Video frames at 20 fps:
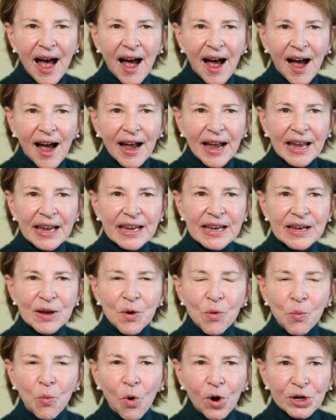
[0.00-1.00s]

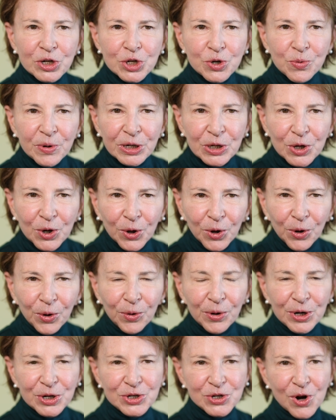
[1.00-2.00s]
I want to
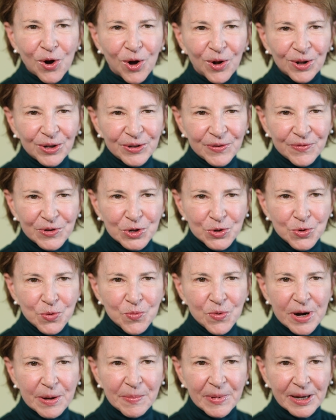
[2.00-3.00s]
encourage all of you
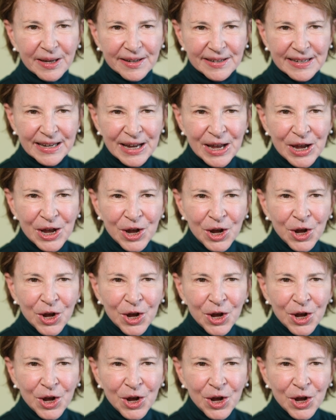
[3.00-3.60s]
women